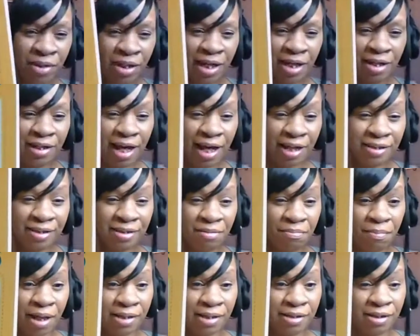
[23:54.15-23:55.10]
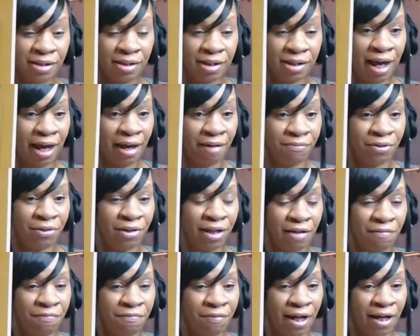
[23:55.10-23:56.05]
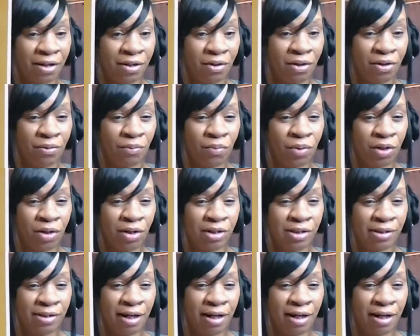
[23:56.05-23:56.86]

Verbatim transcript: And that's the message after they find all the words.